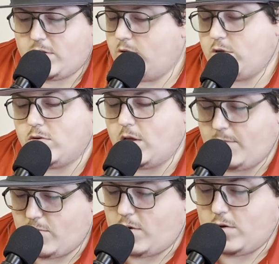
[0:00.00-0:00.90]
Don't get
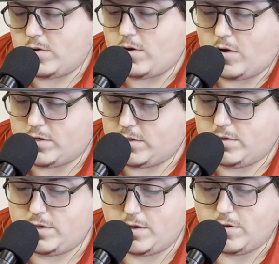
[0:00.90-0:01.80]
me wrong, Carson
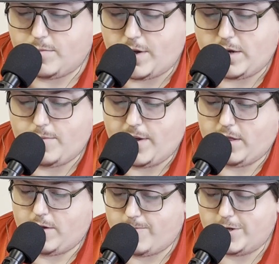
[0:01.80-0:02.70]
Steele, Amani
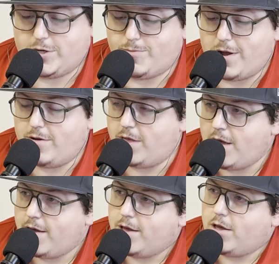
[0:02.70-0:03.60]
Bailey, and Reggie Brown.
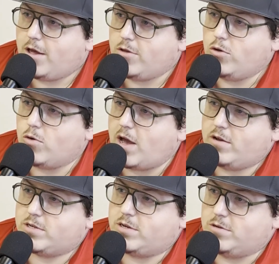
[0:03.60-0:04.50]
You
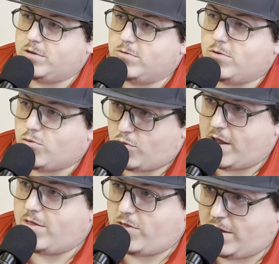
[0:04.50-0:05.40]
guys can do
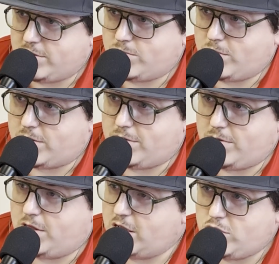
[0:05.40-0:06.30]
great things with.
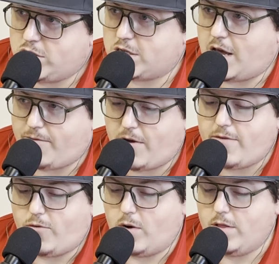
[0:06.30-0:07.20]
You just got to
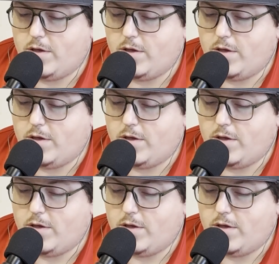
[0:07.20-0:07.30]
fight for it.